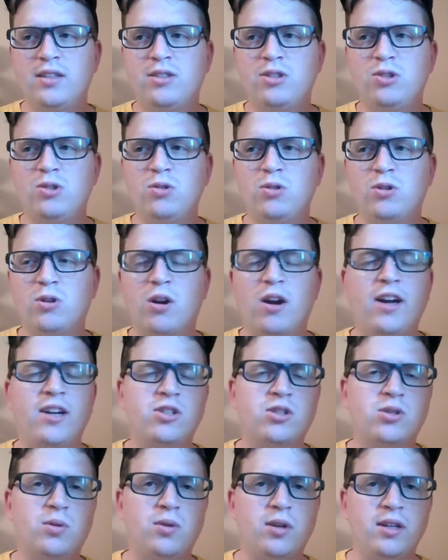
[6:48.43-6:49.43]
to
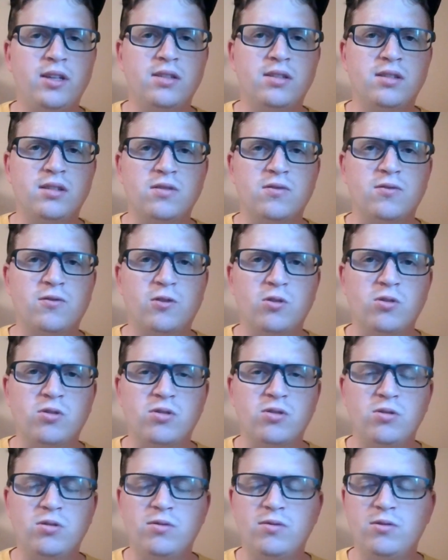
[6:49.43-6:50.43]
crash twice on his
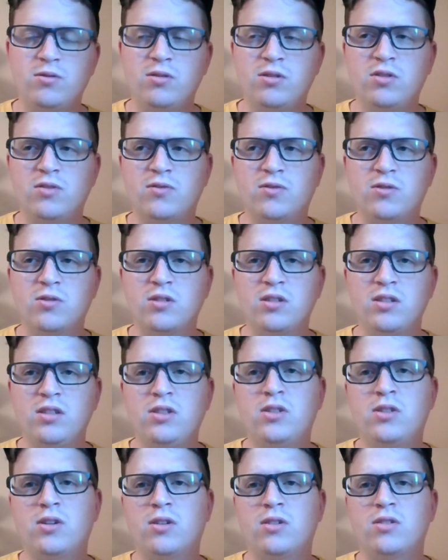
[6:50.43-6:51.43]
first oval and his first
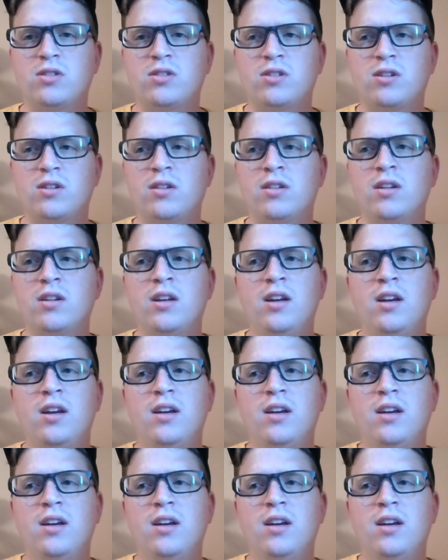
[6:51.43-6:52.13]
IndyCar start